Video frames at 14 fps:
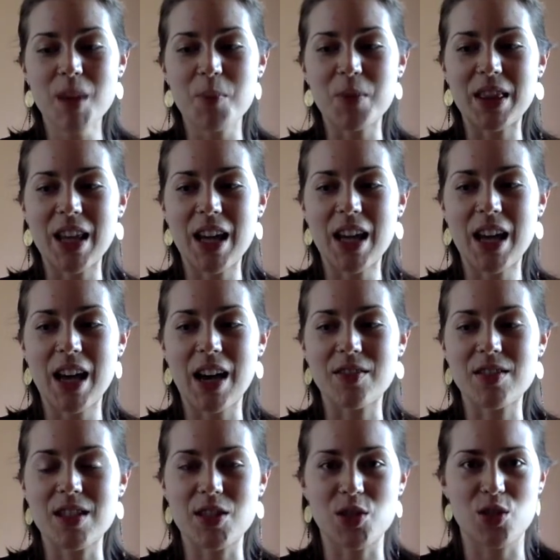but they have
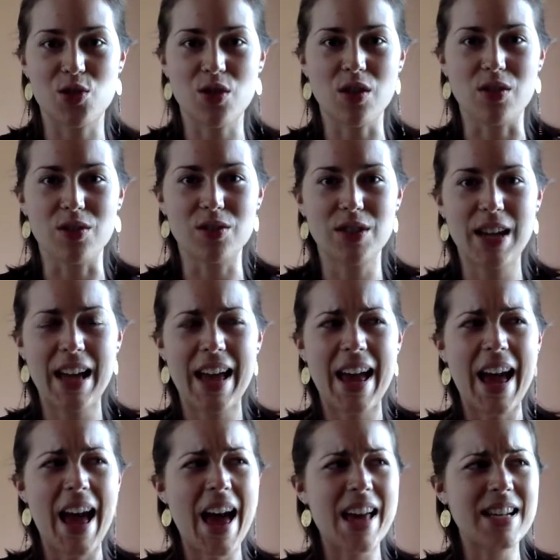such a struggle
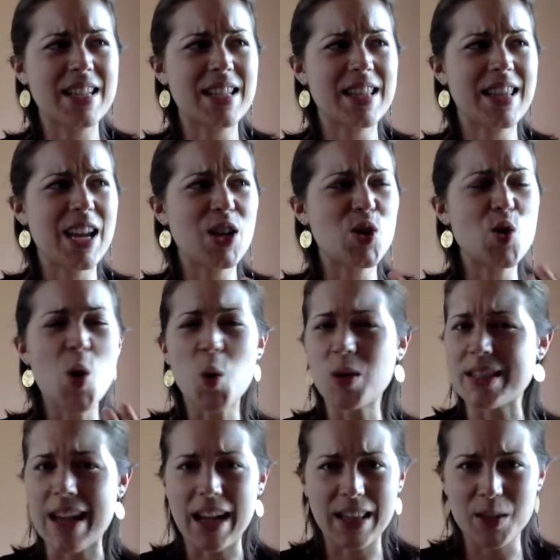and they know
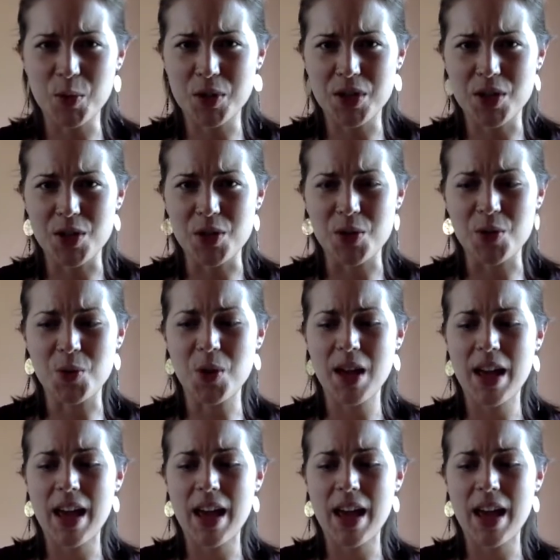exactly what to do